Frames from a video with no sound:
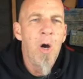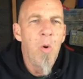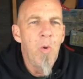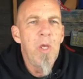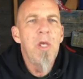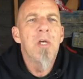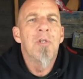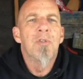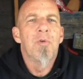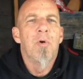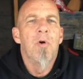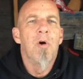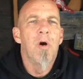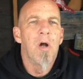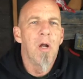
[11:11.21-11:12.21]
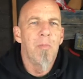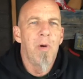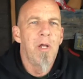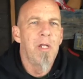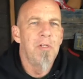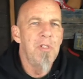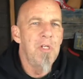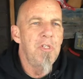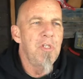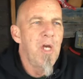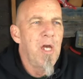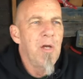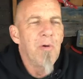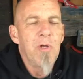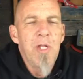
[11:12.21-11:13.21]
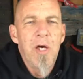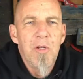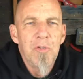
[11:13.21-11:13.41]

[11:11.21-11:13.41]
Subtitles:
OE control arm on a TJ or an